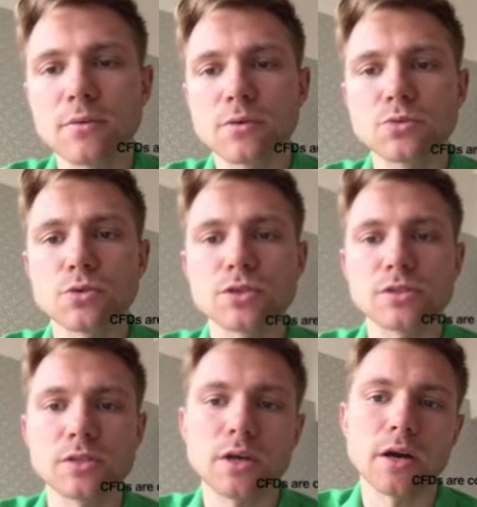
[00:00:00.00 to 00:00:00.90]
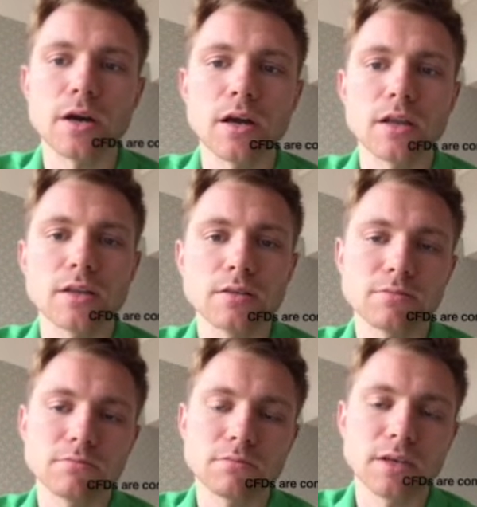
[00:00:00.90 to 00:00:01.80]
which was
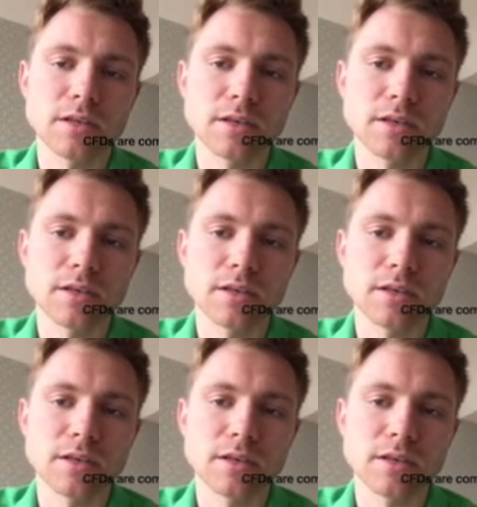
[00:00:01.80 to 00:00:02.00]
and a